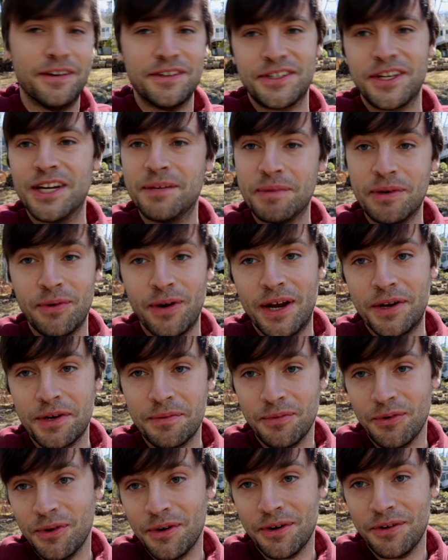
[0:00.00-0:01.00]
It's going to be
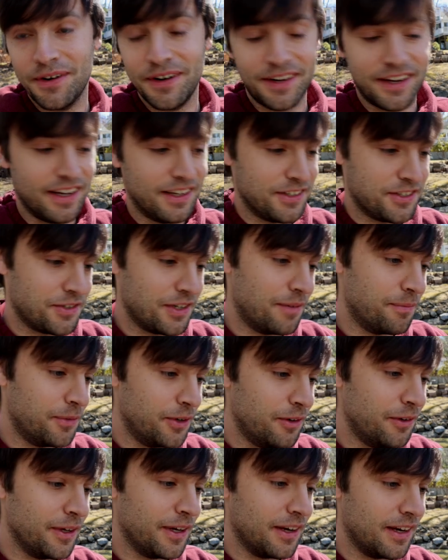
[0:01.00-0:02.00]
random order again, so I'm
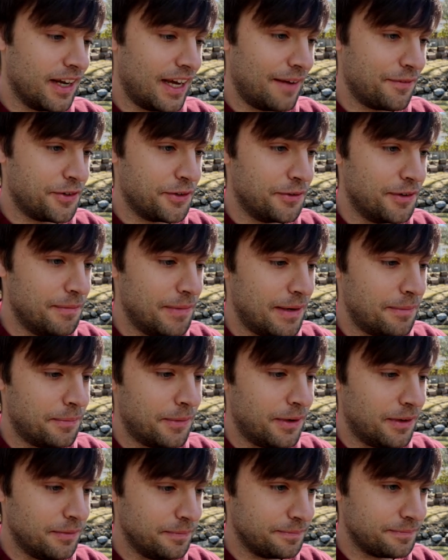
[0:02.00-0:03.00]
really going to have to
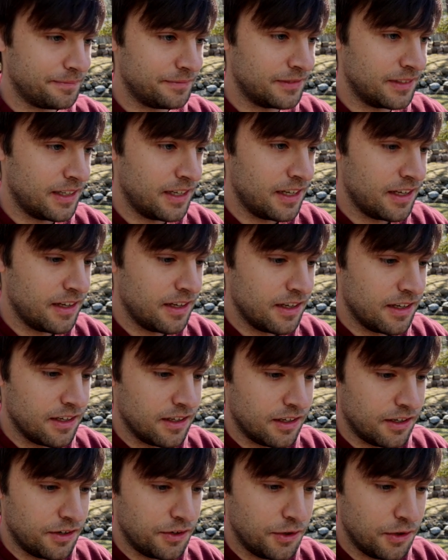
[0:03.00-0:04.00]
remember.
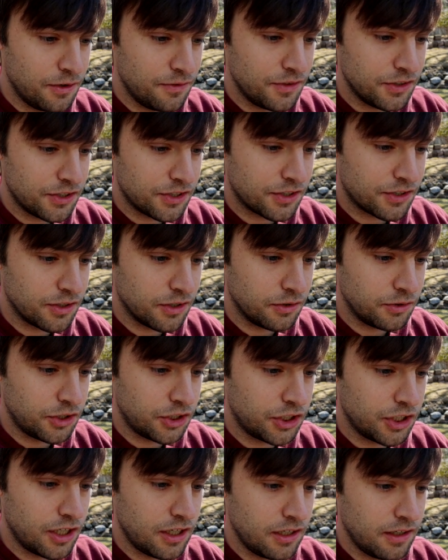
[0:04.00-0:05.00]
Nova
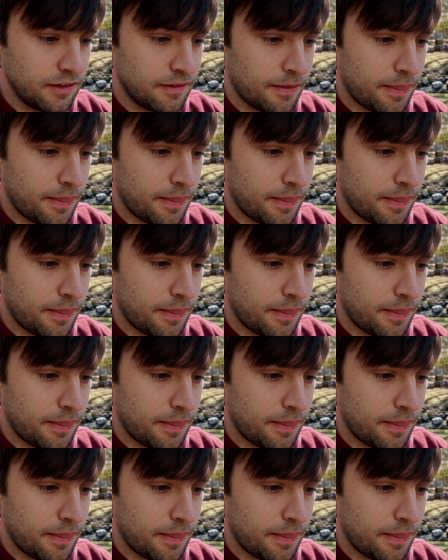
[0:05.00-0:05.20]
Scotia,